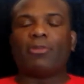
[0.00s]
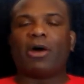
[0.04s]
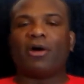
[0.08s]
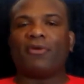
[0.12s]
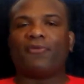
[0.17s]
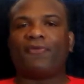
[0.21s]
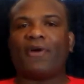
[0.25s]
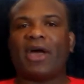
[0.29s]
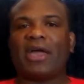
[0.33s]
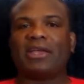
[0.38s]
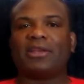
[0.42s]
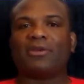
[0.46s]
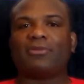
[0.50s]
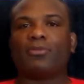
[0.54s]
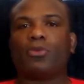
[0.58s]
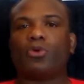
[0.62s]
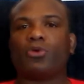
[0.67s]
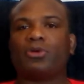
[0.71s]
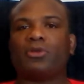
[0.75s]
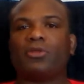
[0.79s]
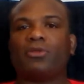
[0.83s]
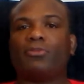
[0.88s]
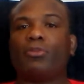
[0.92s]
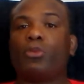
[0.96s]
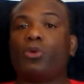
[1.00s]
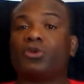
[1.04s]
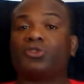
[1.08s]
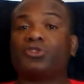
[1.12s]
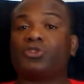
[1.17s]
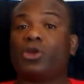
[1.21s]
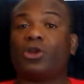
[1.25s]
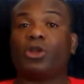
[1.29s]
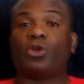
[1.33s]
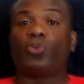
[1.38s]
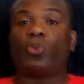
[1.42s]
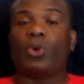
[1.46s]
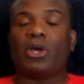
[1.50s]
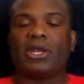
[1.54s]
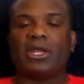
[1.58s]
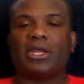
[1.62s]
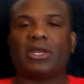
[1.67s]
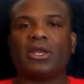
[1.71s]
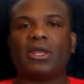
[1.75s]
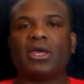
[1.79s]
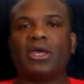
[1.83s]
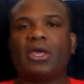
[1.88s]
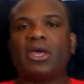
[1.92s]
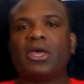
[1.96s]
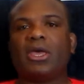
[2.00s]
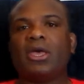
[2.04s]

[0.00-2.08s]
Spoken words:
about fighting more so than winning.